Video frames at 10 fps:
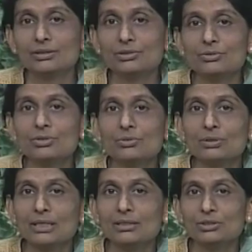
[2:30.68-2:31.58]
uh, used to
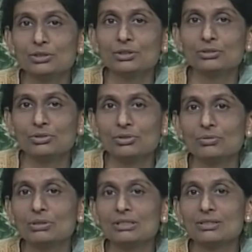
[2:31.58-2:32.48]
relish uh,
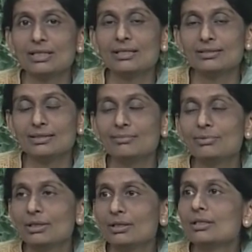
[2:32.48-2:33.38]
stories as they
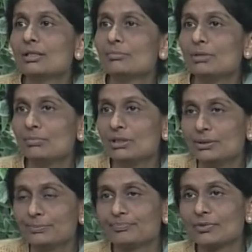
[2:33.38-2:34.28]
were
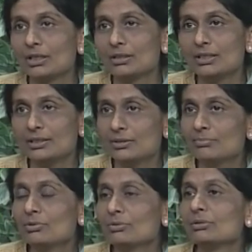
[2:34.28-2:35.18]
maybe uh,
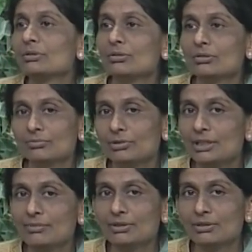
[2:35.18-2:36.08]
Decameron or
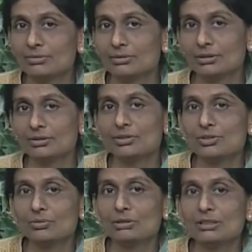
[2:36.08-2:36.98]
whatever uh,
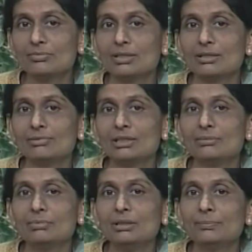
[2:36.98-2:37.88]
stories were
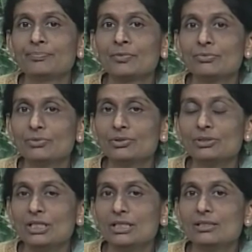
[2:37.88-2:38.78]
available, folk
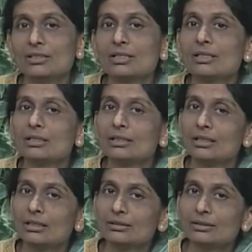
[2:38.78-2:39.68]
tales
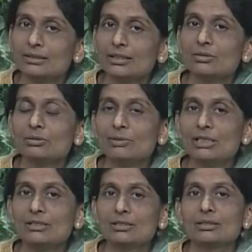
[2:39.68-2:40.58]
uh, that are
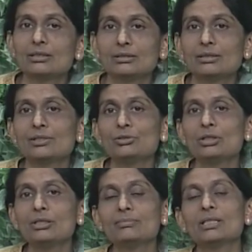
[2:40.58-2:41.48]
always uh,
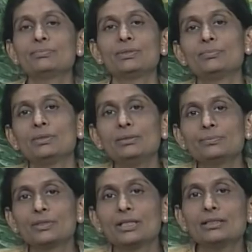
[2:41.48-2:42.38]
enjoyed by people
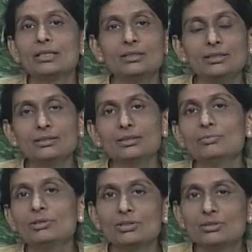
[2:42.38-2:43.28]
and earlier there
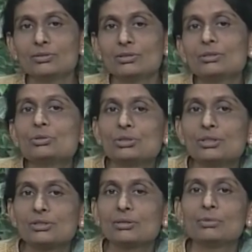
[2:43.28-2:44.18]
was no such
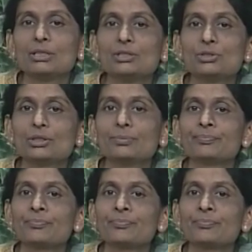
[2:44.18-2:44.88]
discrimination